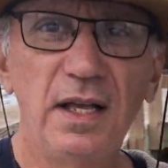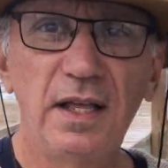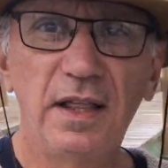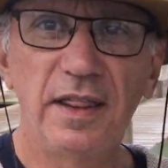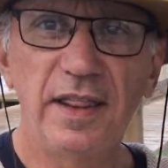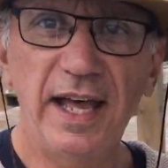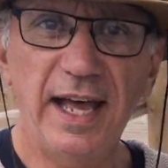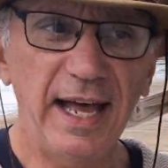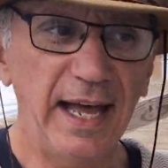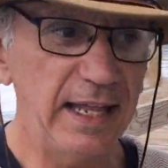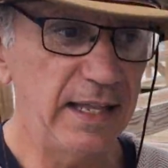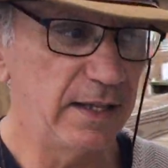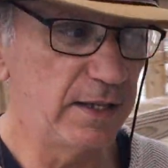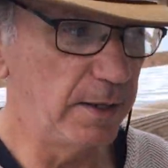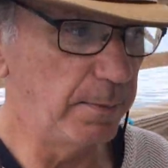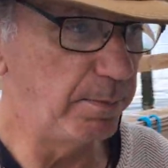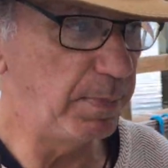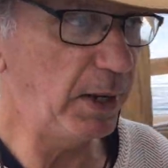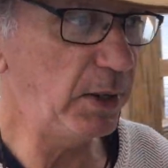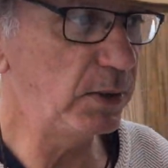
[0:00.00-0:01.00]
that the
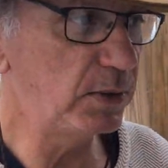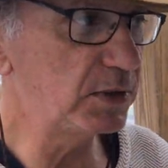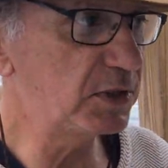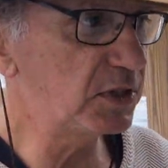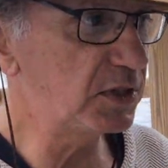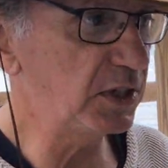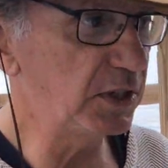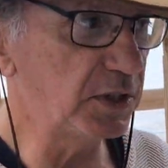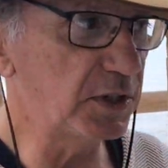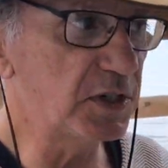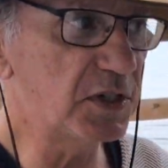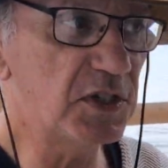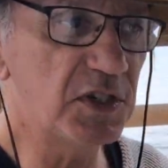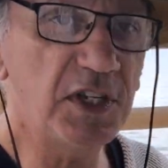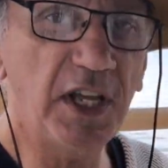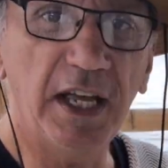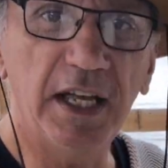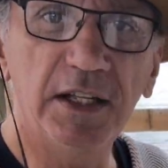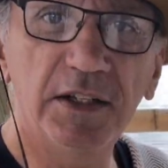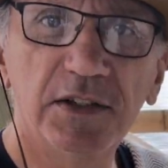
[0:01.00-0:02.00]
boat still
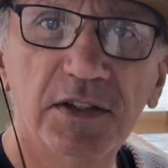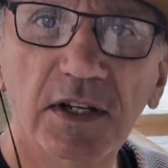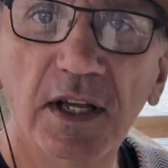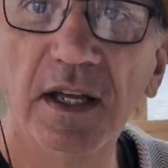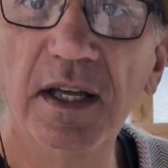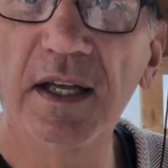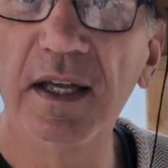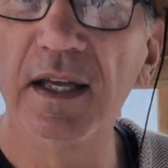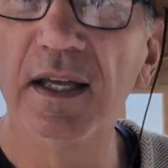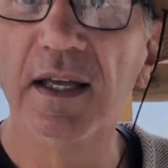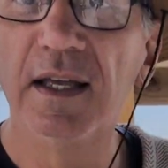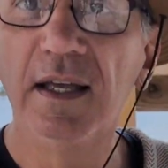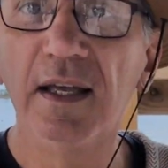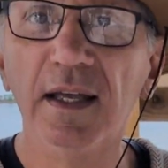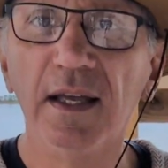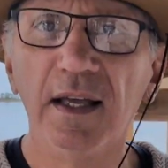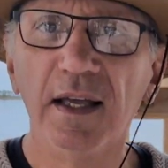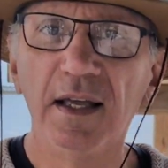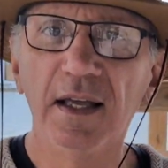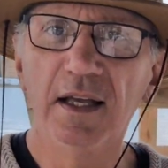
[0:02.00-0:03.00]
sits
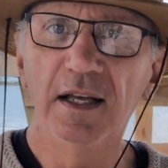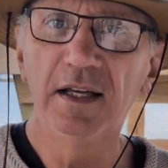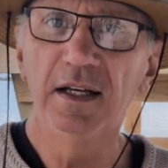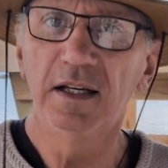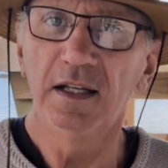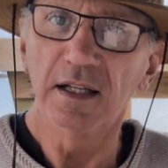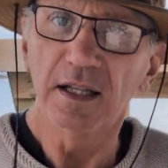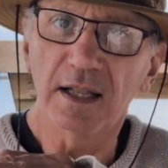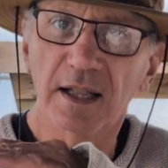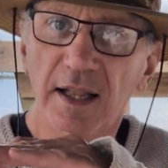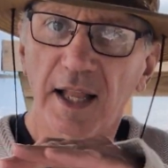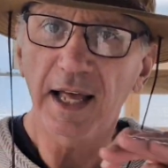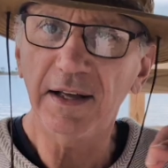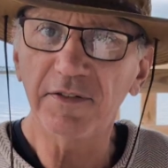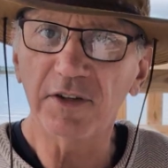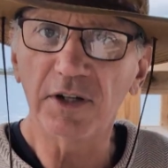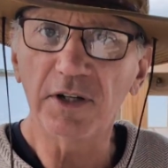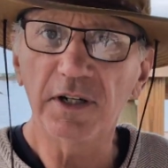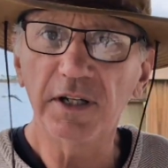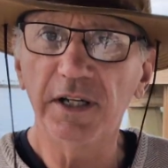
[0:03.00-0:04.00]

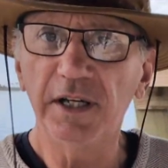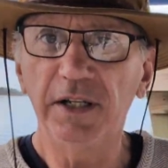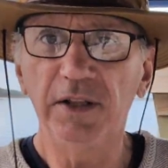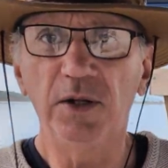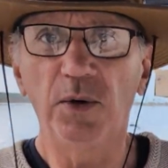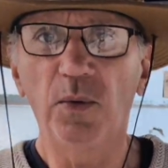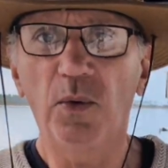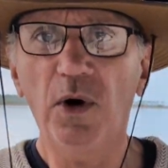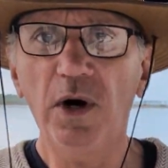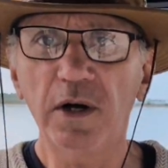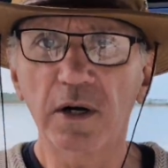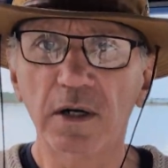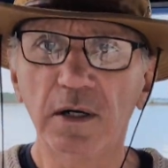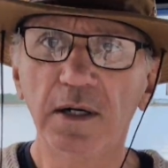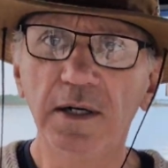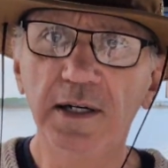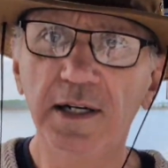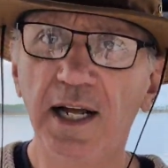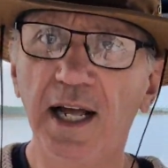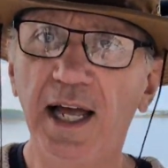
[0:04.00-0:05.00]
level in the water,
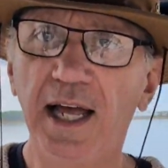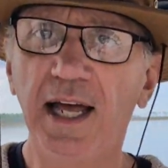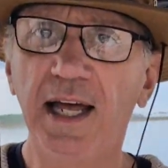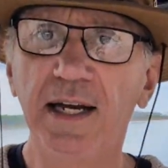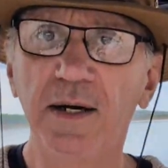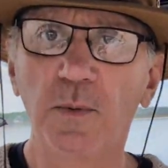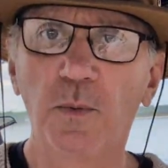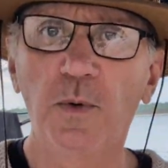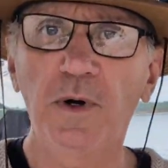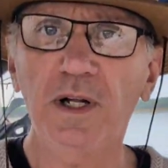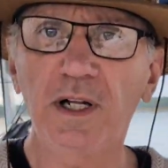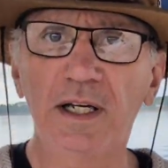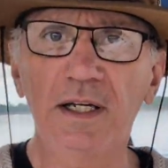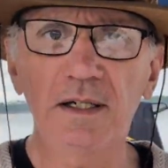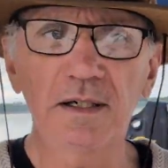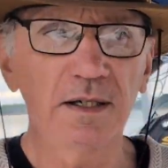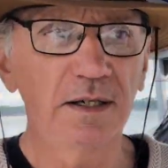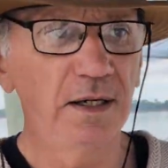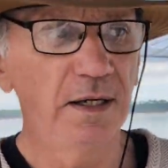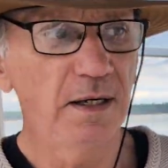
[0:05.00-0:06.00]
and will
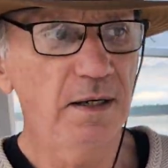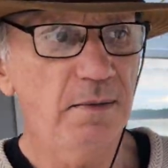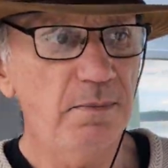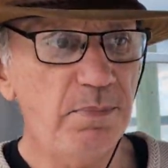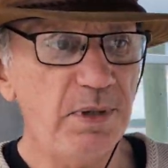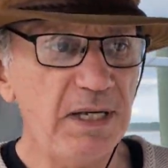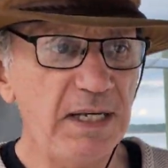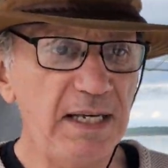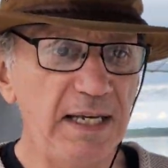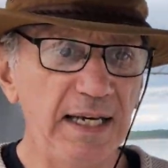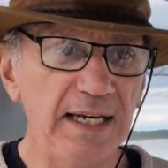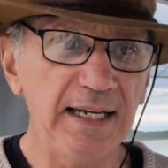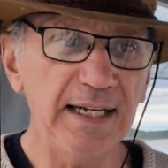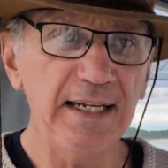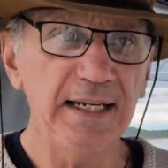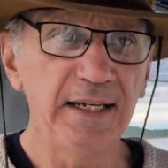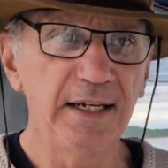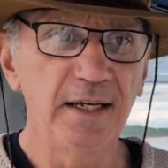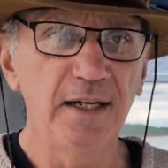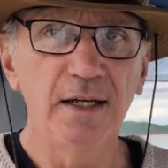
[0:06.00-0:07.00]
it be
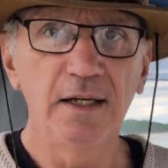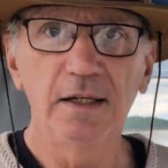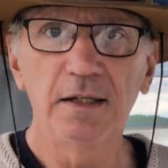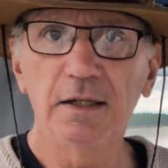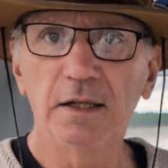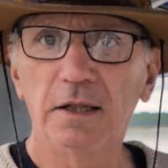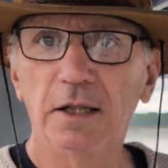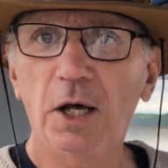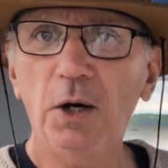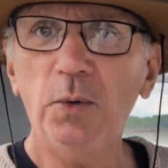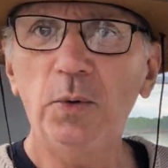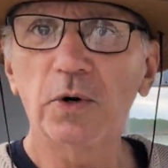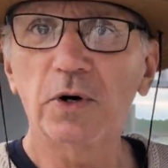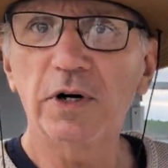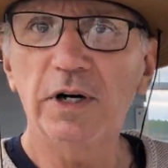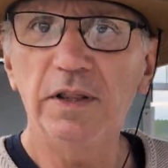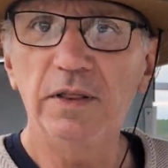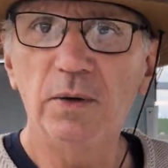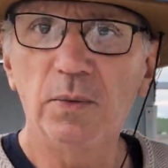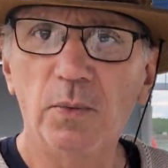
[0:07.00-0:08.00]
any lower
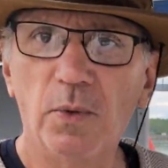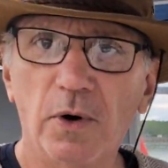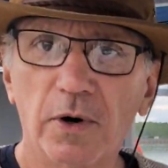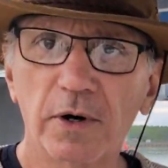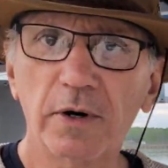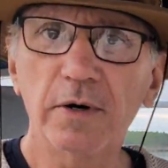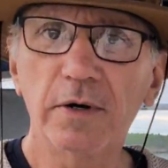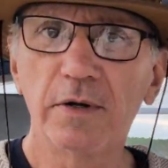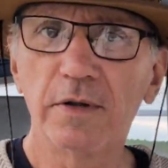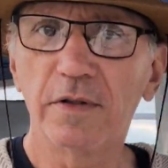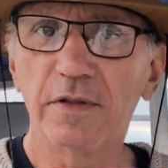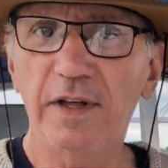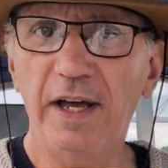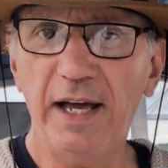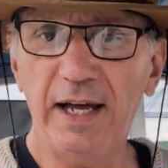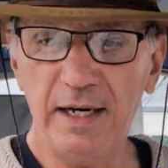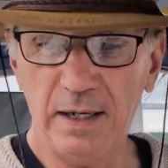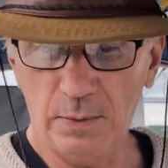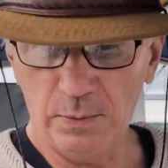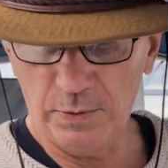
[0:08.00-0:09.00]
in the water
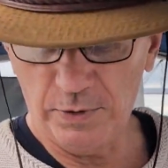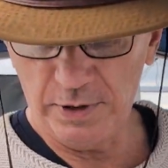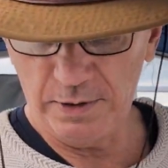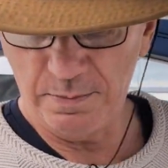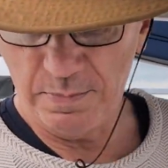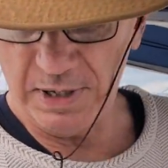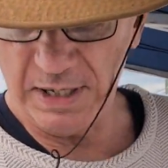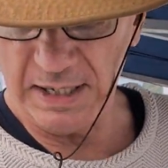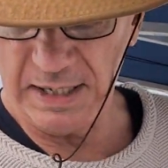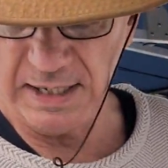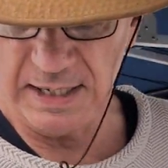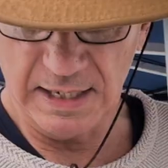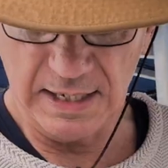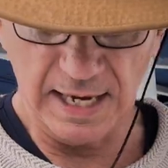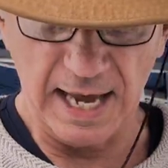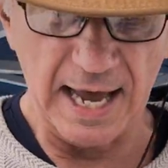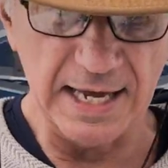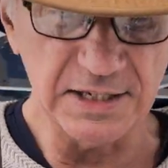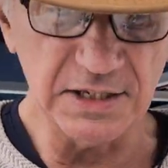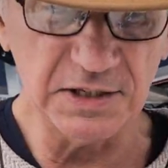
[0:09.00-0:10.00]
than it would be
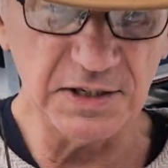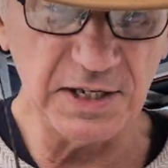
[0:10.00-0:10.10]
as a